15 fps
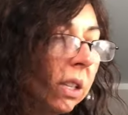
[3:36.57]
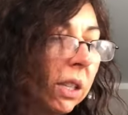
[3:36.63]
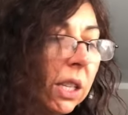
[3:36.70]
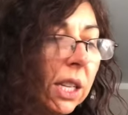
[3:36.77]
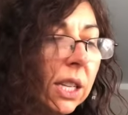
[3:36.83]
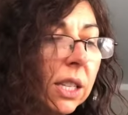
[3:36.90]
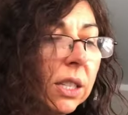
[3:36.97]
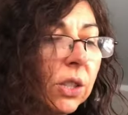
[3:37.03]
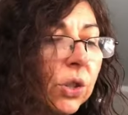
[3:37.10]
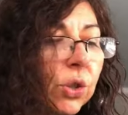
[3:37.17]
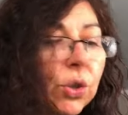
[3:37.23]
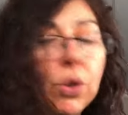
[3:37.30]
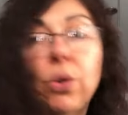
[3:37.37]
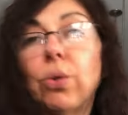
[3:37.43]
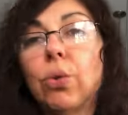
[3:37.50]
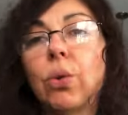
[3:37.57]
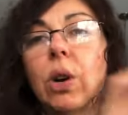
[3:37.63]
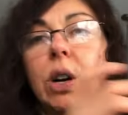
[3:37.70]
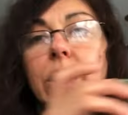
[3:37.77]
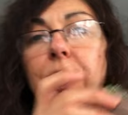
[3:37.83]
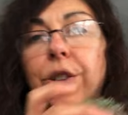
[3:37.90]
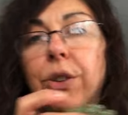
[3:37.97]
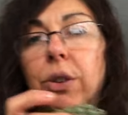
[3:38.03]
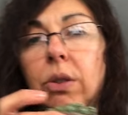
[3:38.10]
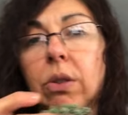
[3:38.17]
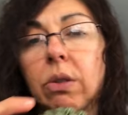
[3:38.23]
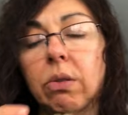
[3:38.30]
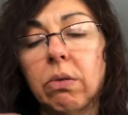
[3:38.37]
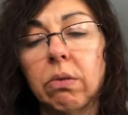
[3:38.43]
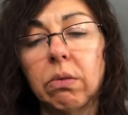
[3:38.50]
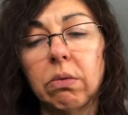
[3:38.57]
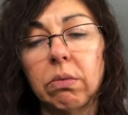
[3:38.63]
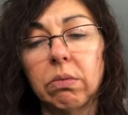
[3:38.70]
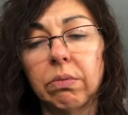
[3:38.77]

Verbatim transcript: These two are new.